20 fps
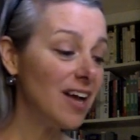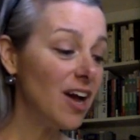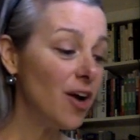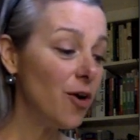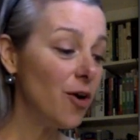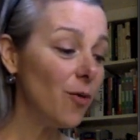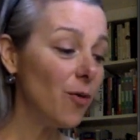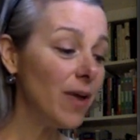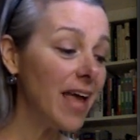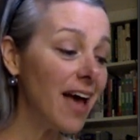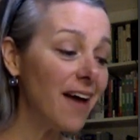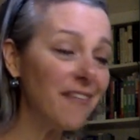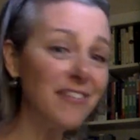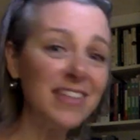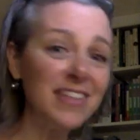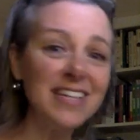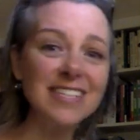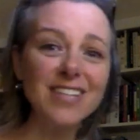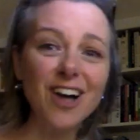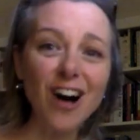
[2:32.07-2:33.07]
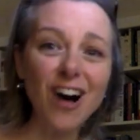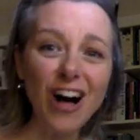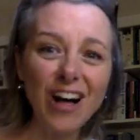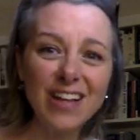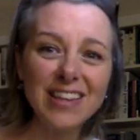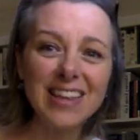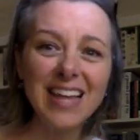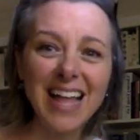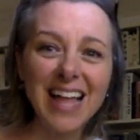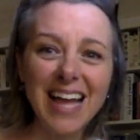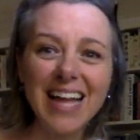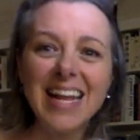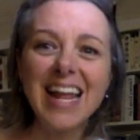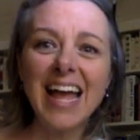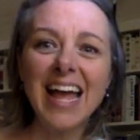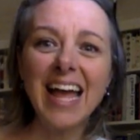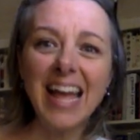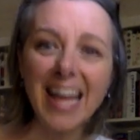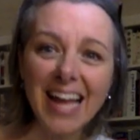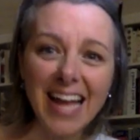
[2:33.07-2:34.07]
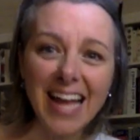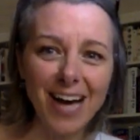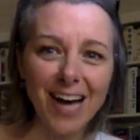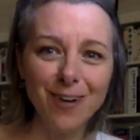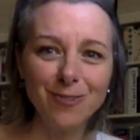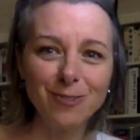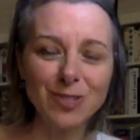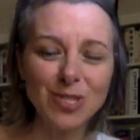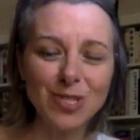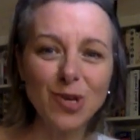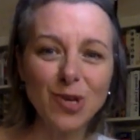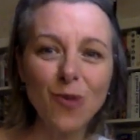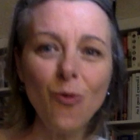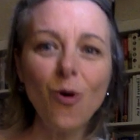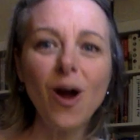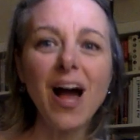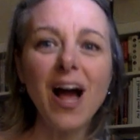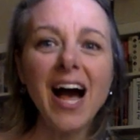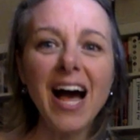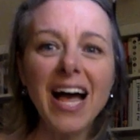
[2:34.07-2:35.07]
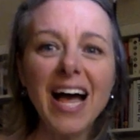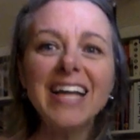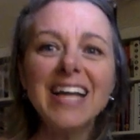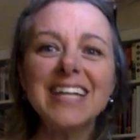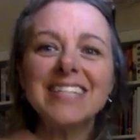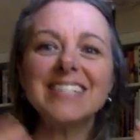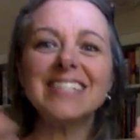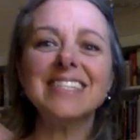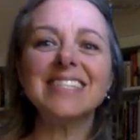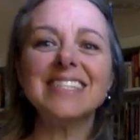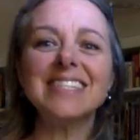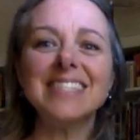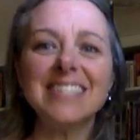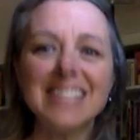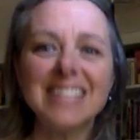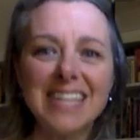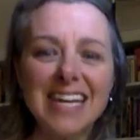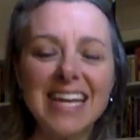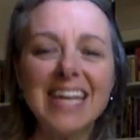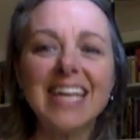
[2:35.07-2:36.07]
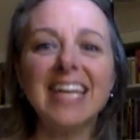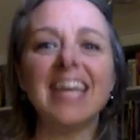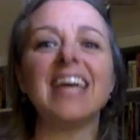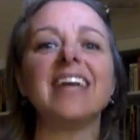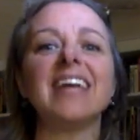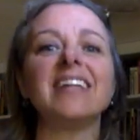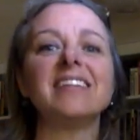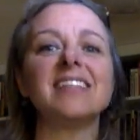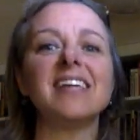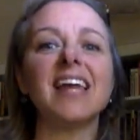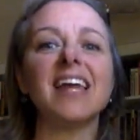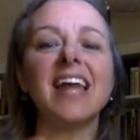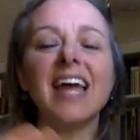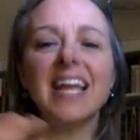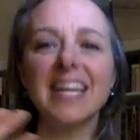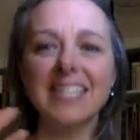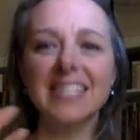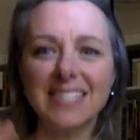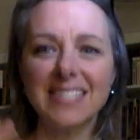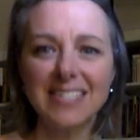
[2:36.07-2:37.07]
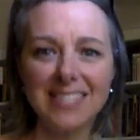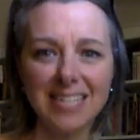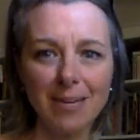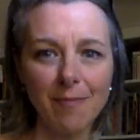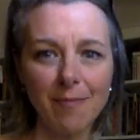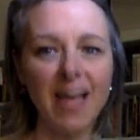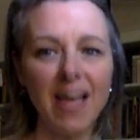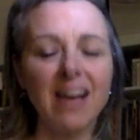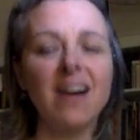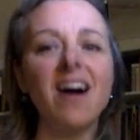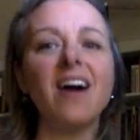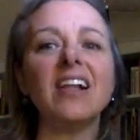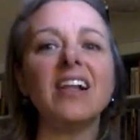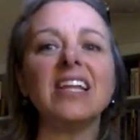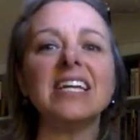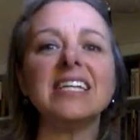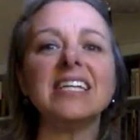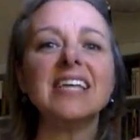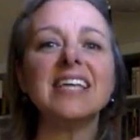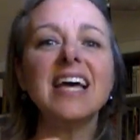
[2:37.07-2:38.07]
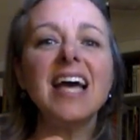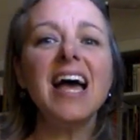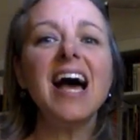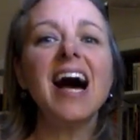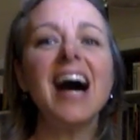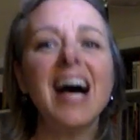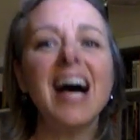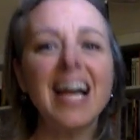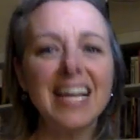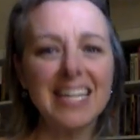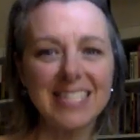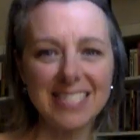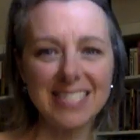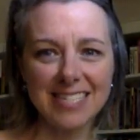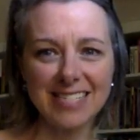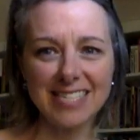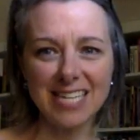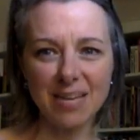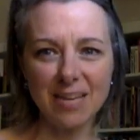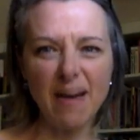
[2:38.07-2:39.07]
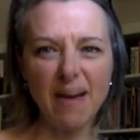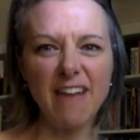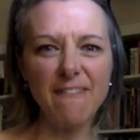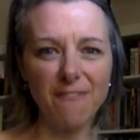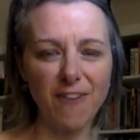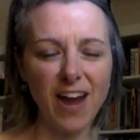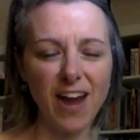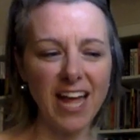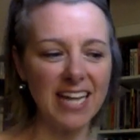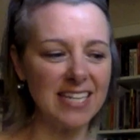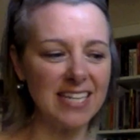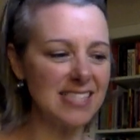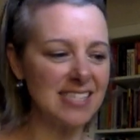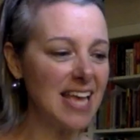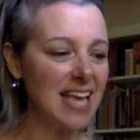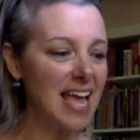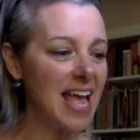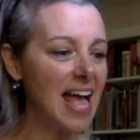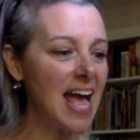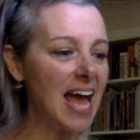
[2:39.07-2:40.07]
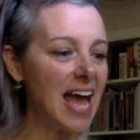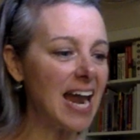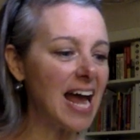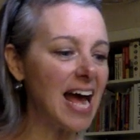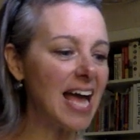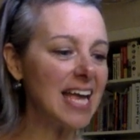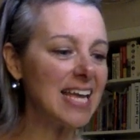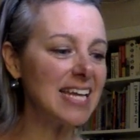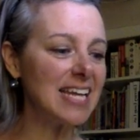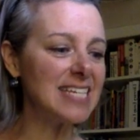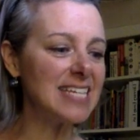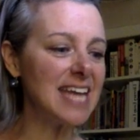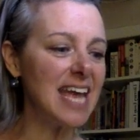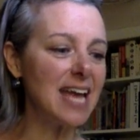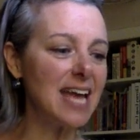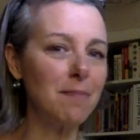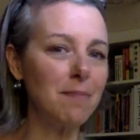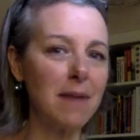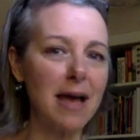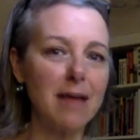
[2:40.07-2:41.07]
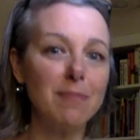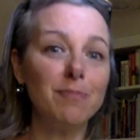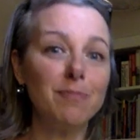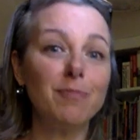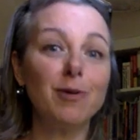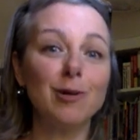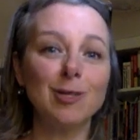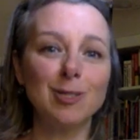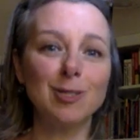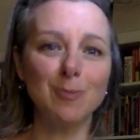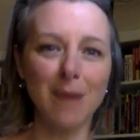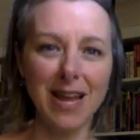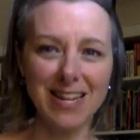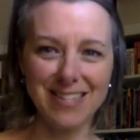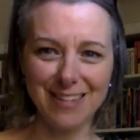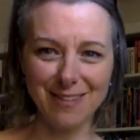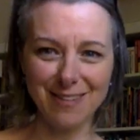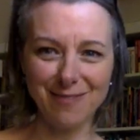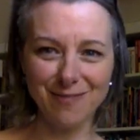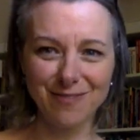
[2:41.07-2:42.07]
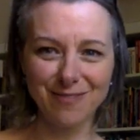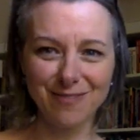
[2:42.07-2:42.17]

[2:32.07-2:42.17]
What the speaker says: we have these online hangouts where I get to see kids and I get to see my colleagues, I get to see my friends, and I can take my perspective,